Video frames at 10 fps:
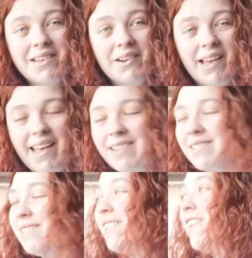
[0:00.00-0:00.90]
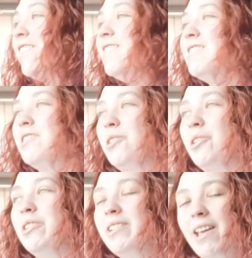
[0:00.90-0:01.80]
Okay?
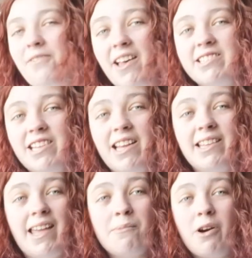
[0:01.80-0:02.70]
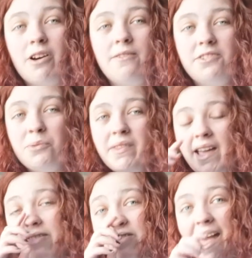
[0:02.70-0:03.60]
So get faster, get more confident with
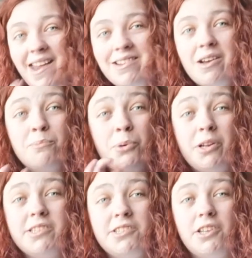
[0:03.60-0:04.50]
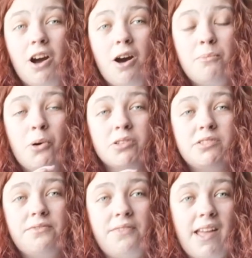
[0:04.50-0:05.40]
it, and then put it to your
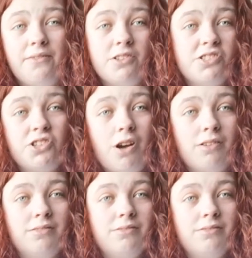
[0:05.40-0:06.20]
most favourite song.